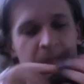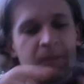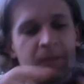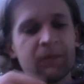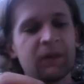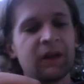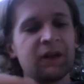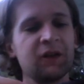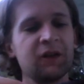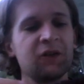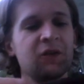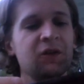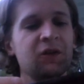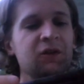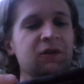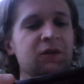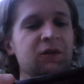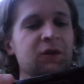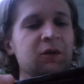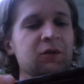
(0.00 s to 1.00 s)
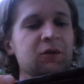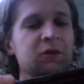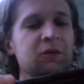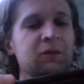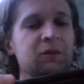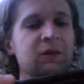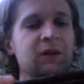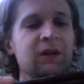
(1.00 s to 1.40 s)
That's as hard as it goes.